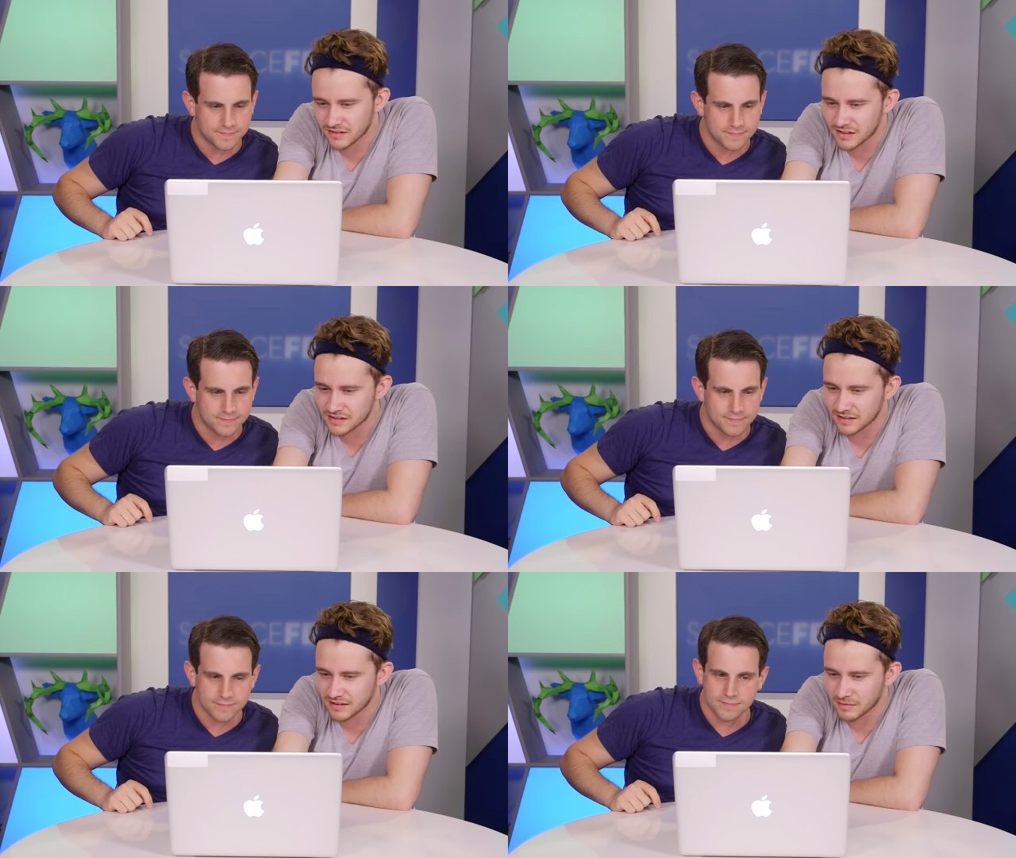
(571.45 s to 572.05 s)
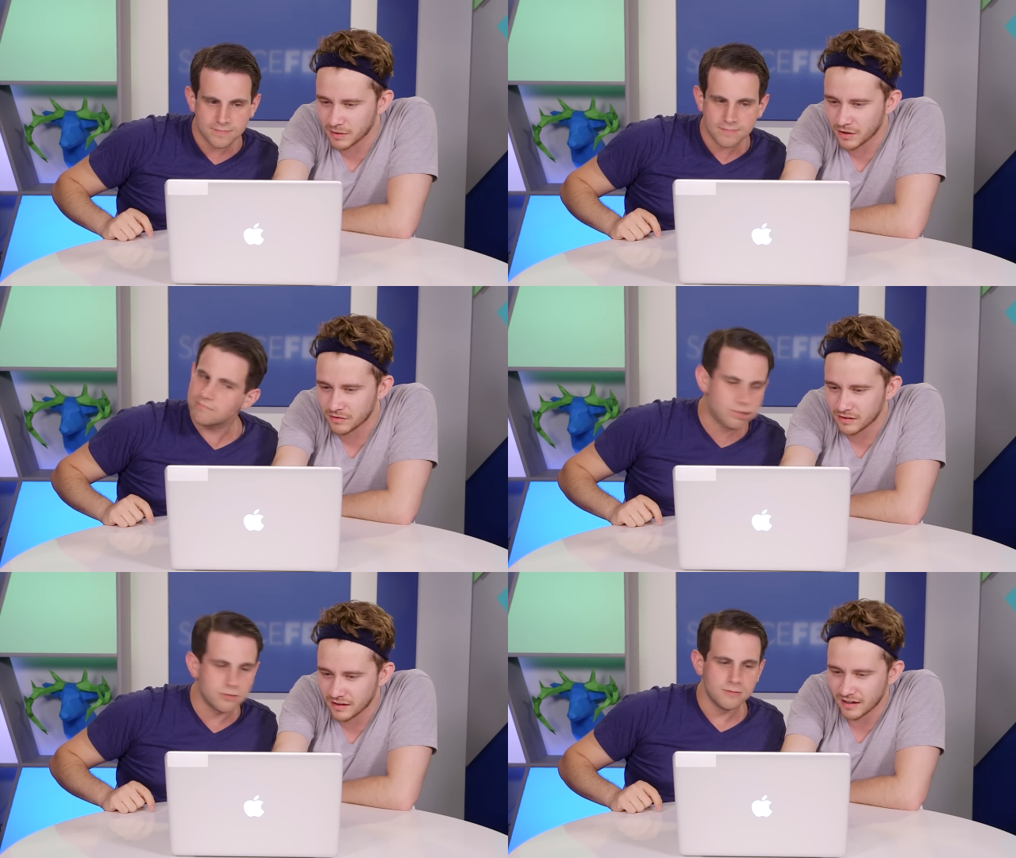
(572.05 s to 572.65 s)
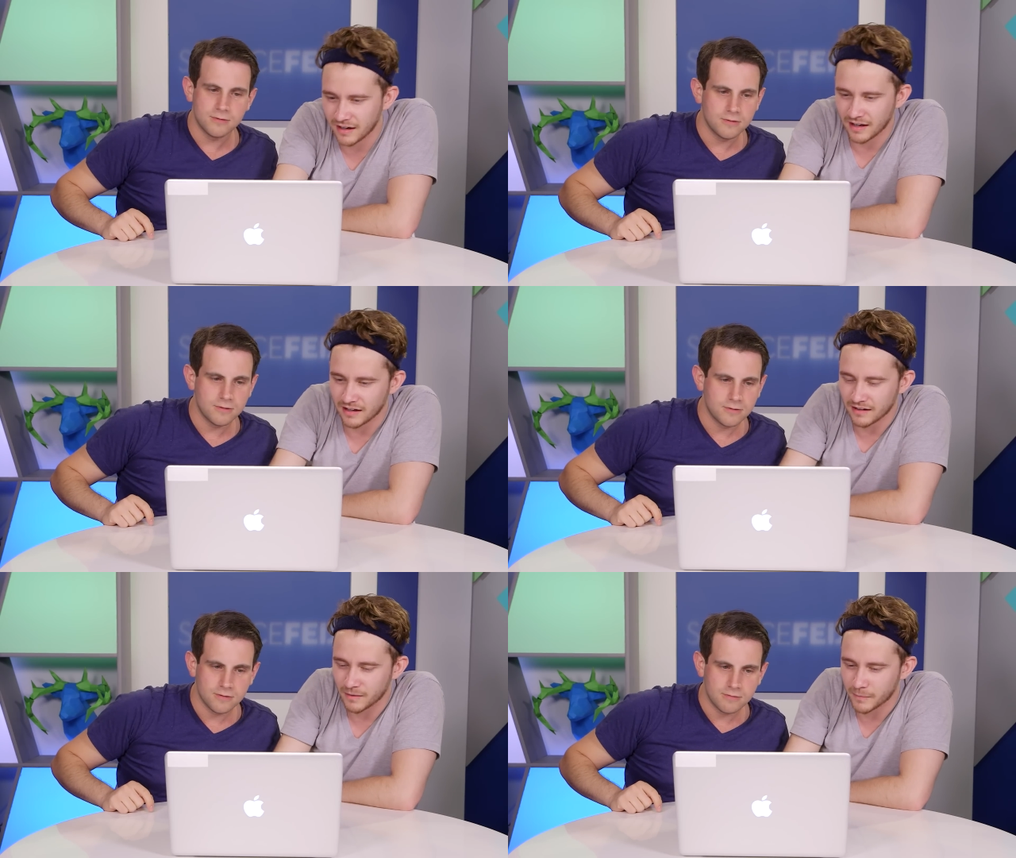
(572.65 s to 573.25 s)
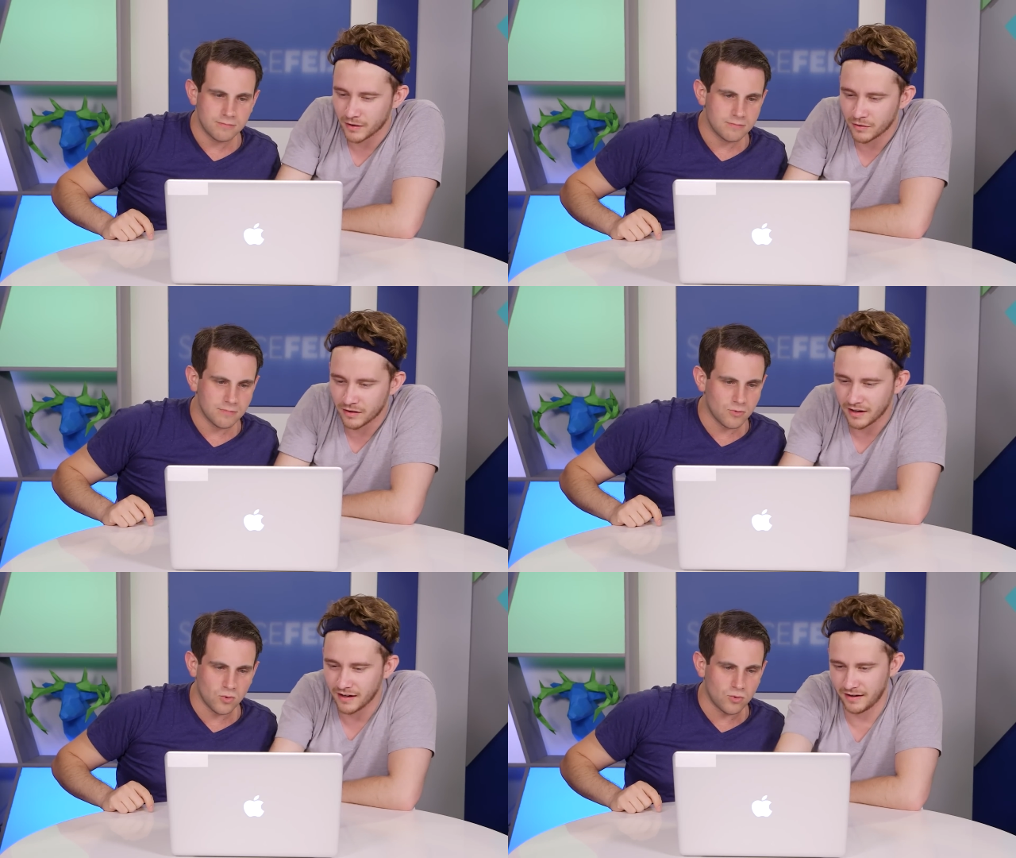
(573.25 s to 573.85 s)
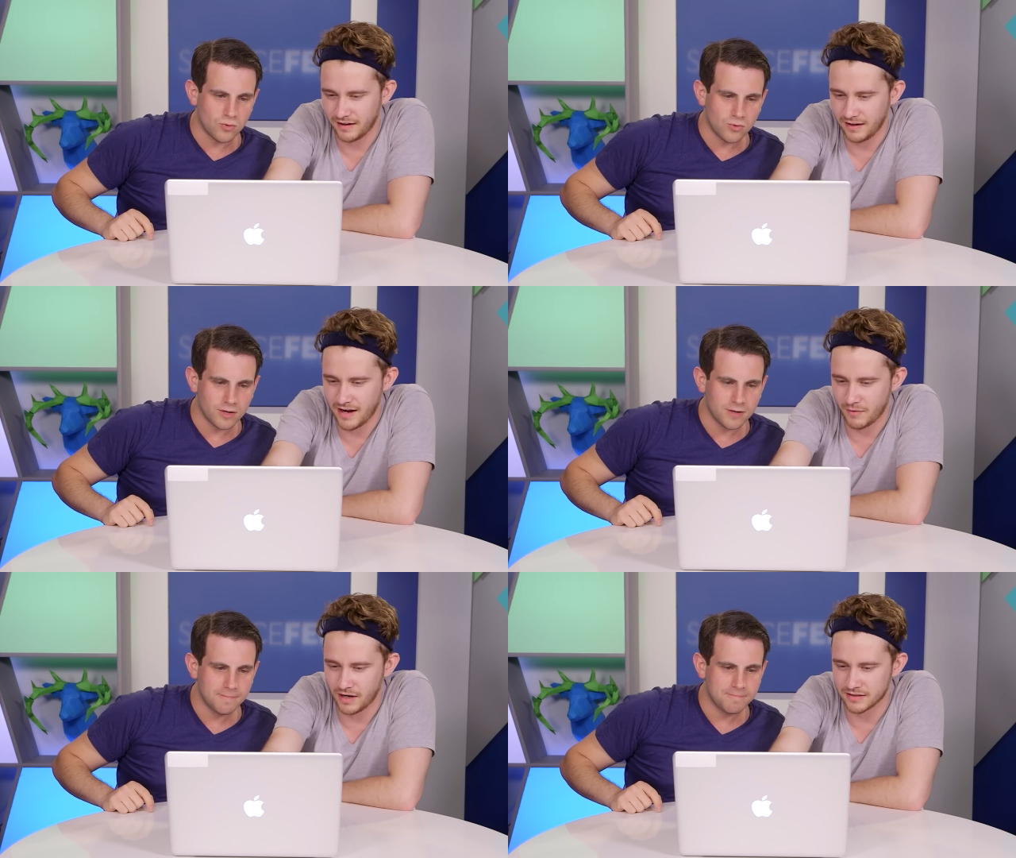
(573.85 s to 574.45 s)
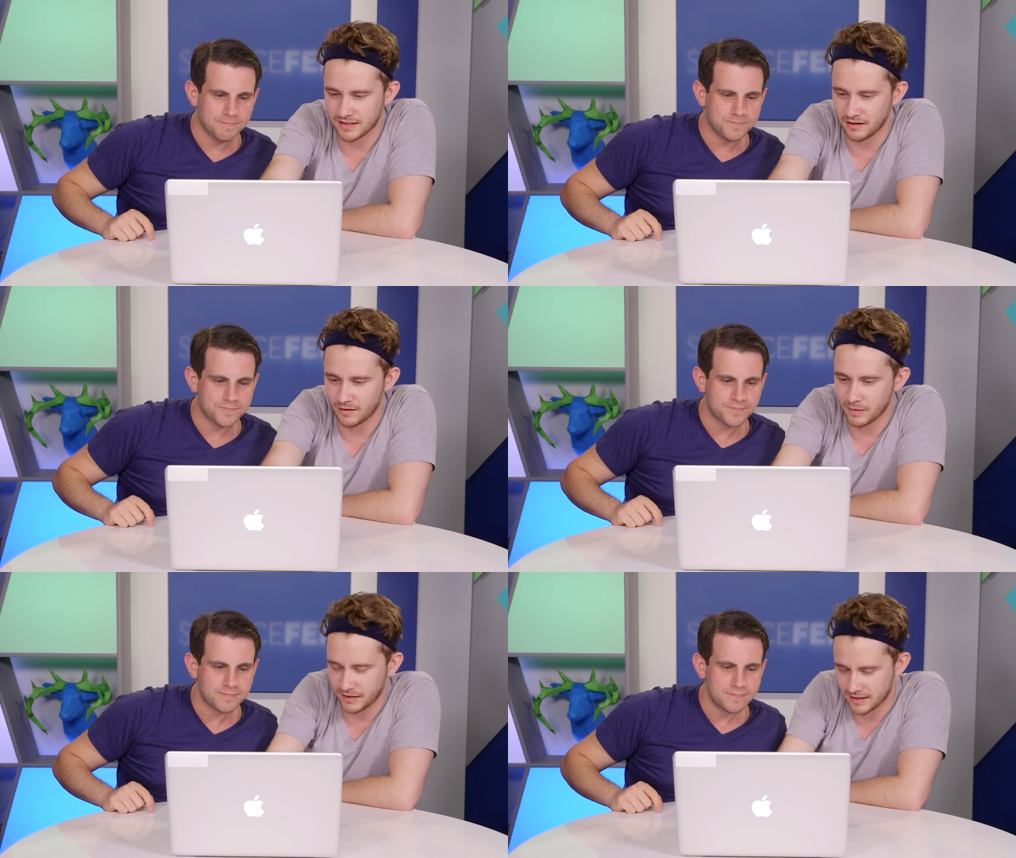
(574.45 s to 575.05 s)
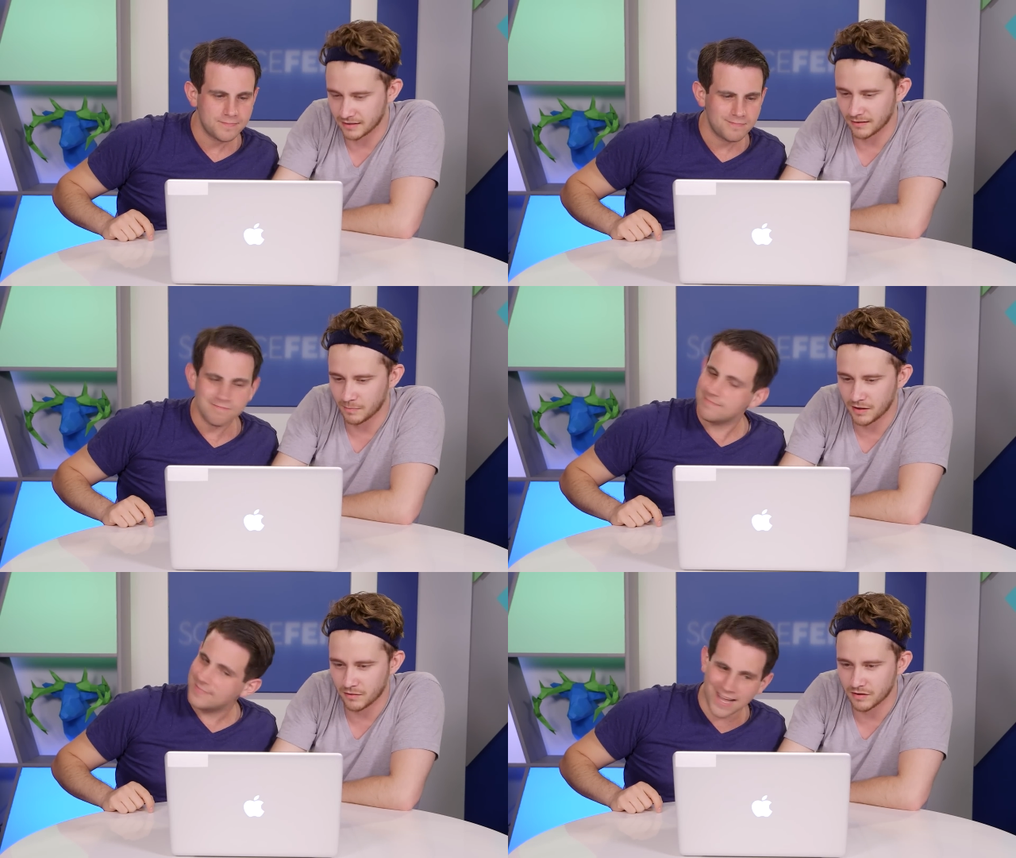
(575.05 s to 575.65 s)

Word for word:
Speaker 1: There's a little bone and a little bone. Ooh. Yeah. Wait, is that a little? Bo that's a little bone.